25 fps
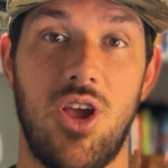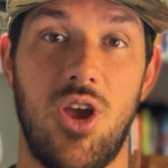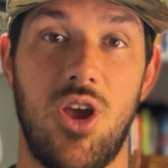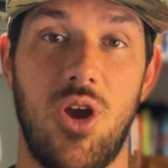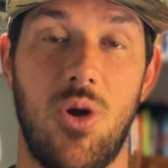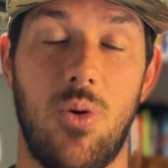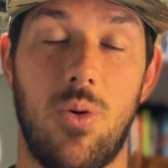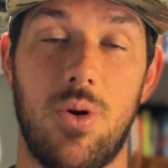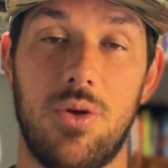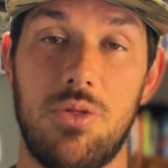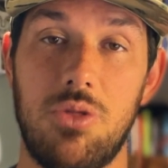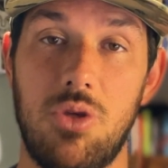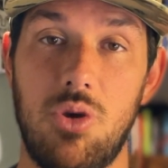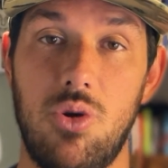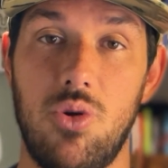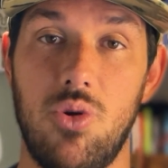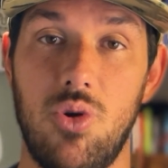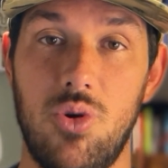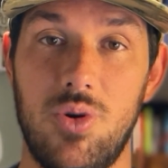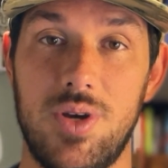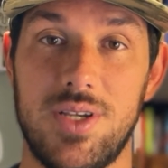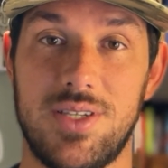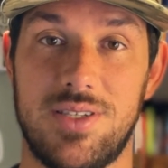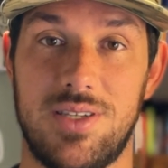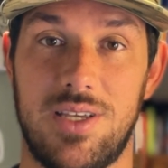with
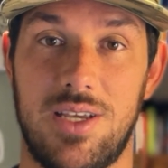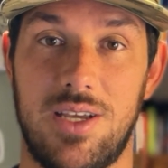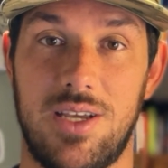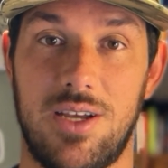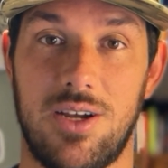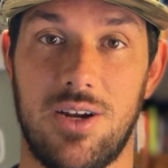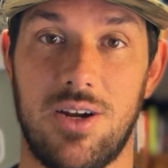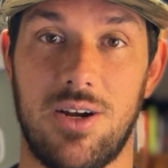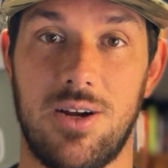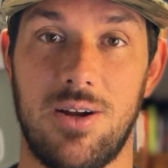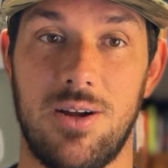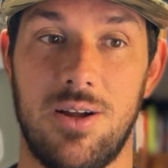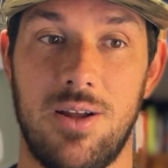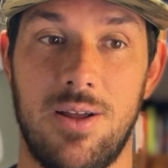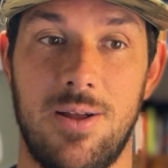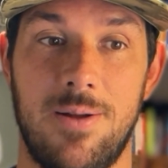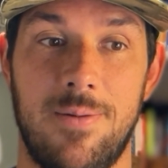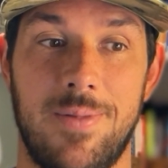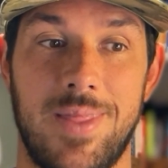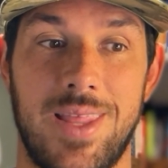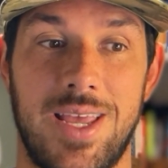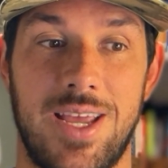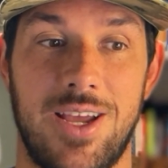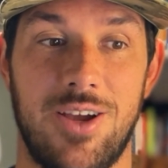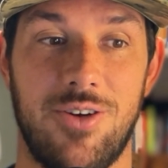who is here,
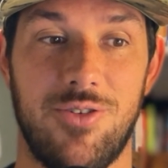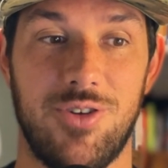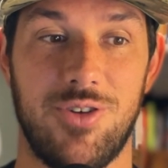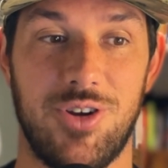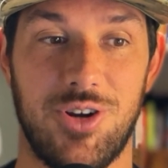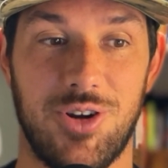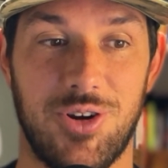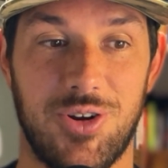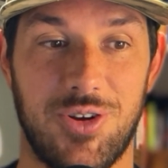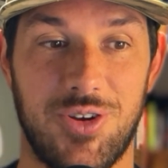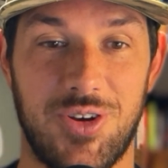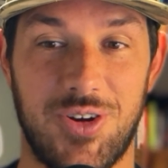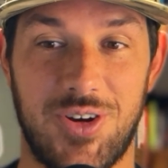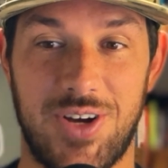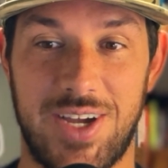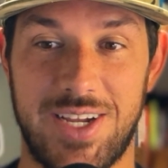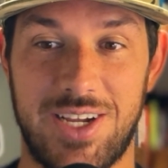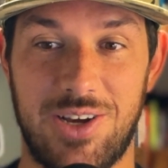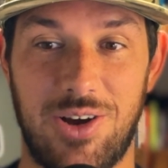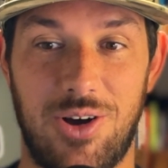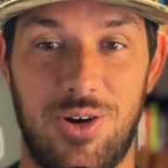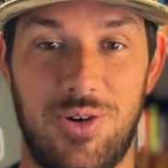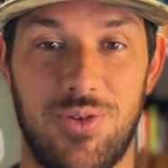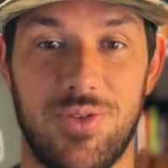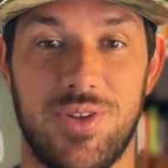when you're
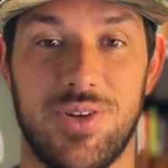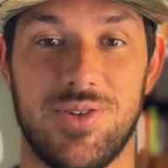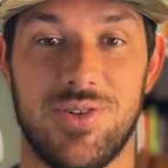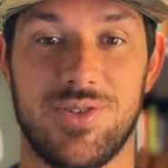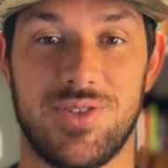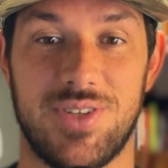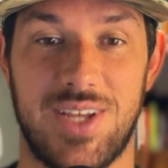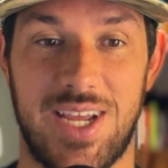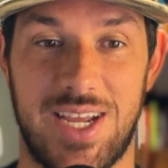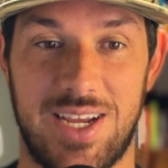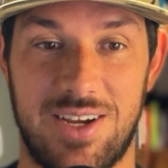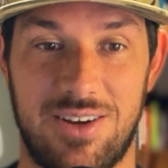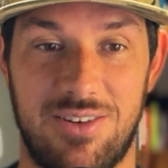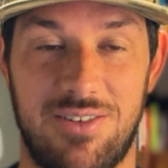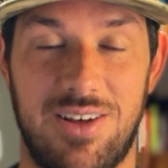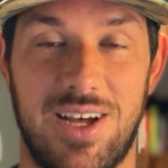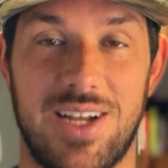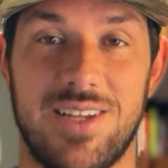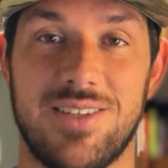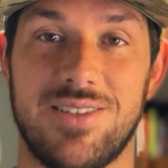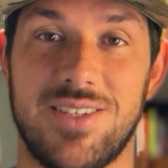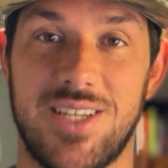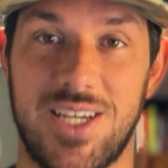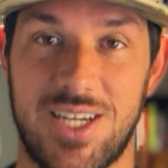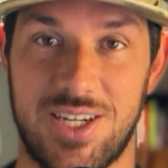like, oh, there's a lot
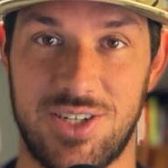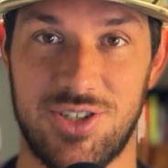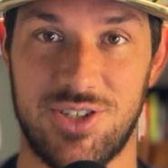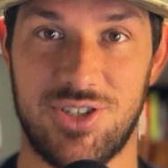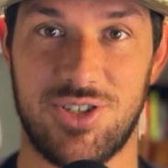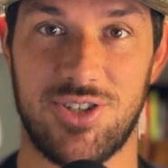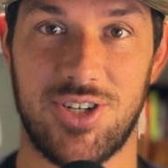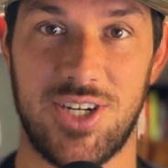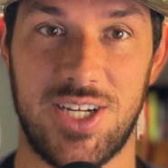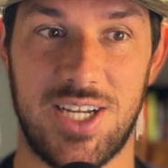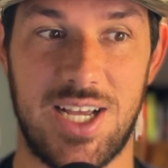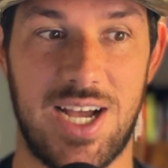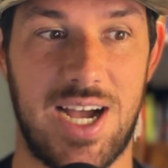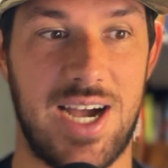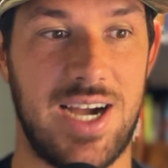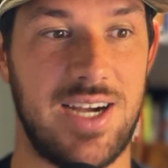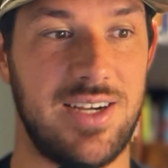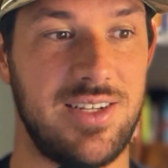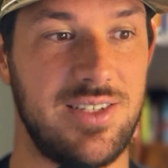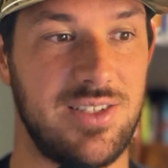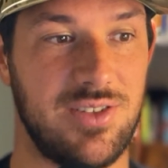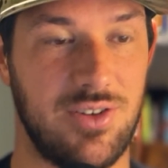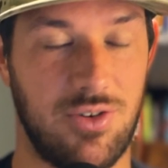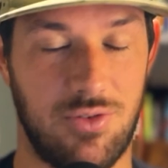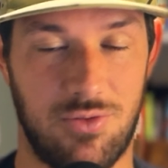of second string
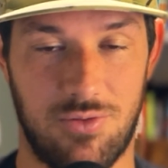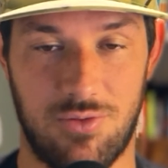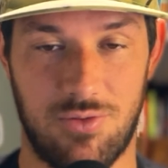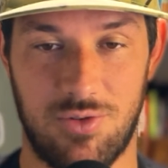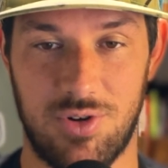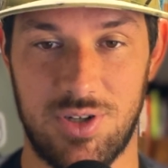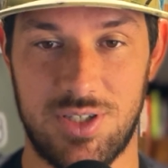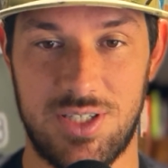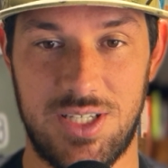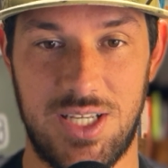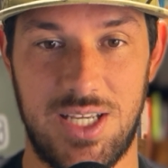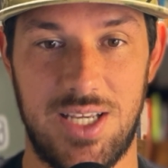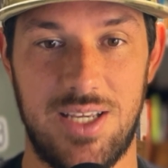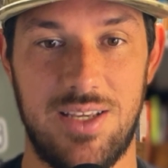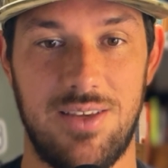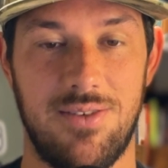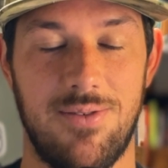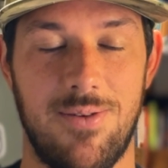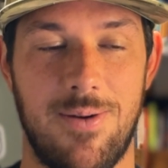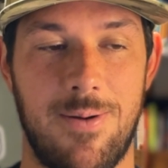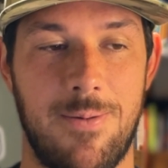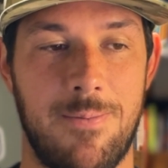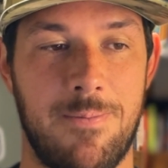guys, a rookie,